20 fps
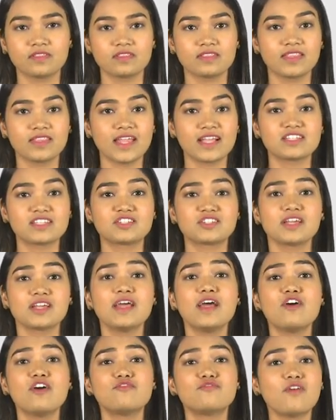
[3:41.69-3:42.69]
Next,
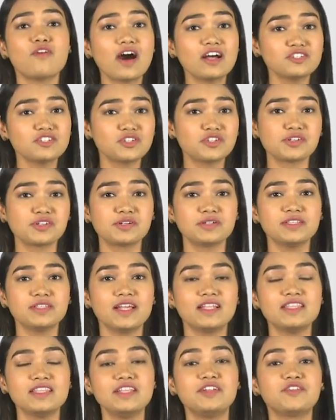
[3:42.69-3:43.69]
faster
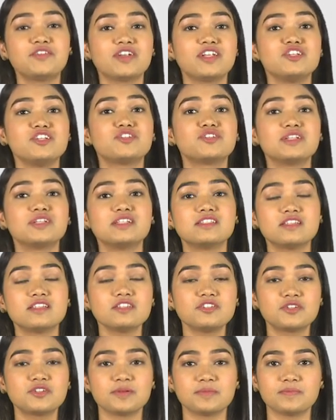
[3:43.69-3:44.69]
than the traditional
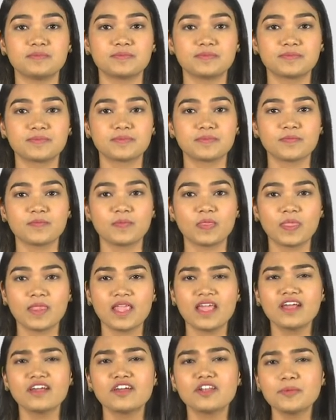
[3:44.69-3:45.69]
system.
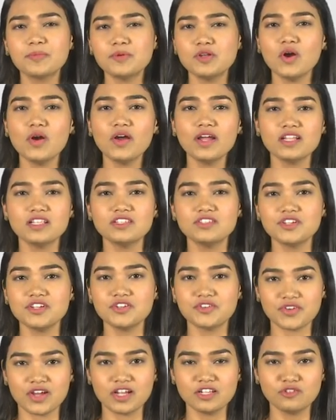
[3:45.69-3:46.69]

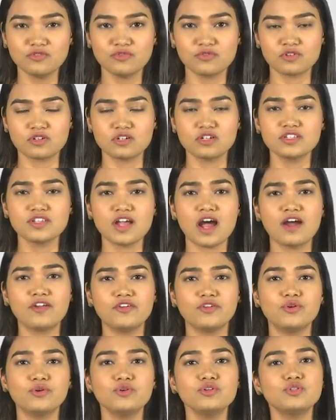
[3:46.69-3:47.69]
Cryptocurrency transfers are
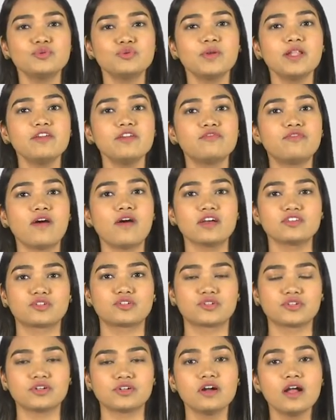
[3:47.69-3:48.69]
usually
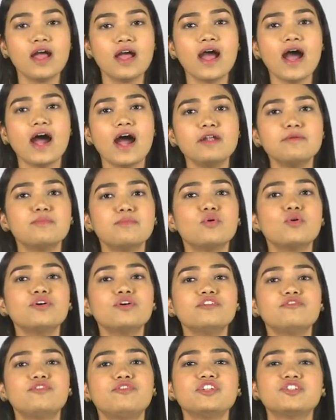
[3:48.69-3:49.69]
faster and more
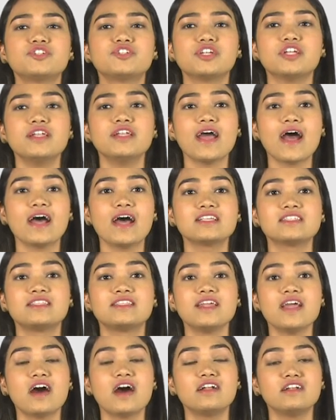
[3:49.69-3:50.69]
efficient as
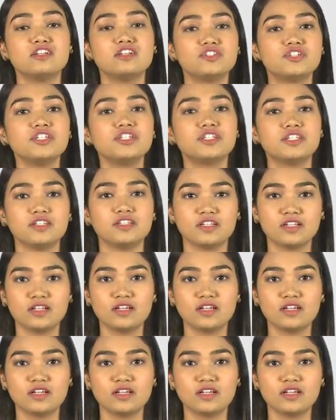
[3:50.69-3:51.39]
they are digital,